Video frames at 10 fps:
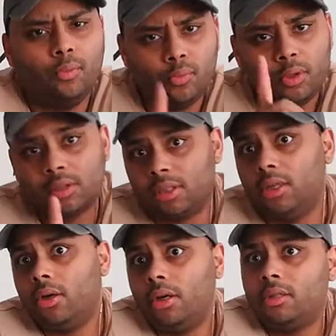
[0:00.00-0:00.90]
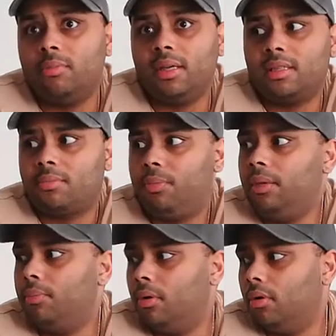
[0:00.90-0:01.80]
what annoys me is
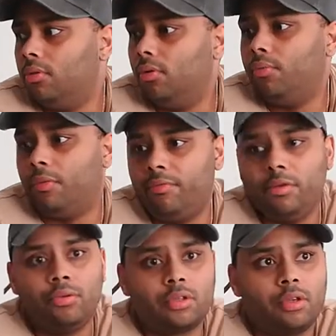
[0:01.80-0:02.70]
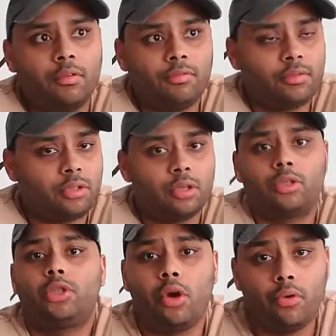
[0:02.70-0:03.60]
people who review stuff just
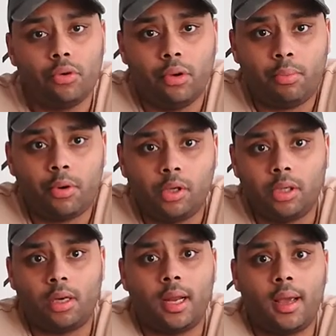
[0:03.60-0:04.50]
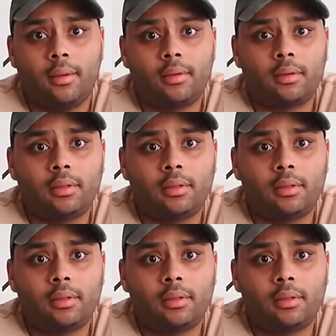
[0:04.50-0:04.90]
show you the project. Like